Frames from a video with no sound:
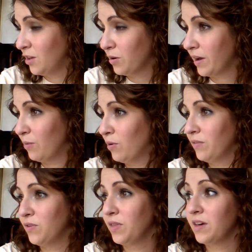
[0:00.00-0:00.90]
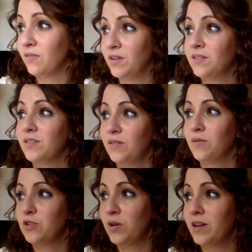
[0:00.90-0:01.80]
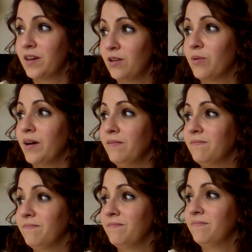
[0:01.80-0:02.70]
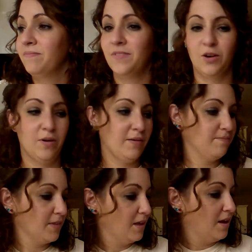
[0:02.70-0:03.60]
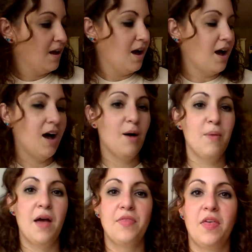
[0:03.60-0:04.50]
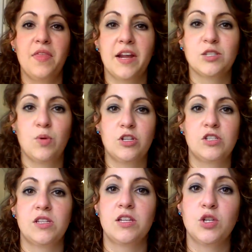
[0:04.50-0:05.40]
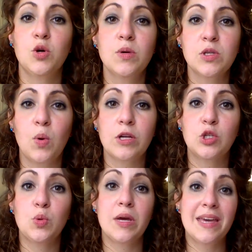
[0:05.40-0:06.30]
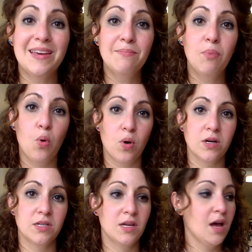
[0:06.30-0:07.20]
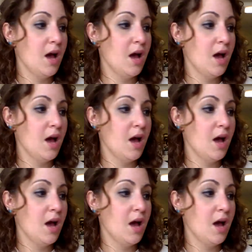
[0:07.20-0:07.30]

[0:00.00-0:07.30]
Okay, well, if you think of it, raise your hand again, okay? Okay. And then the next question says, who is going to import